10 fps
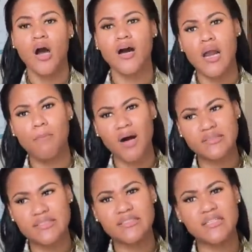on a
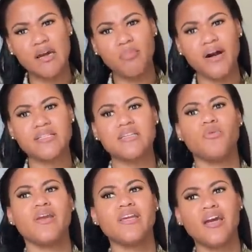bottle in a party
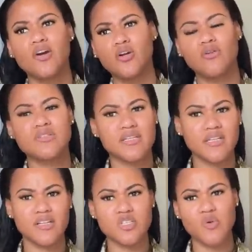when you can go down to the
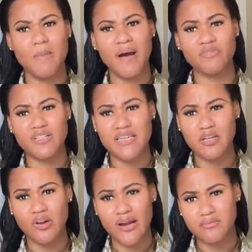liquor store and buy for
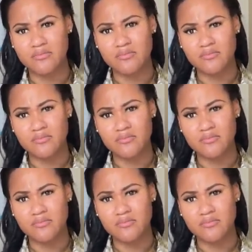10 grand.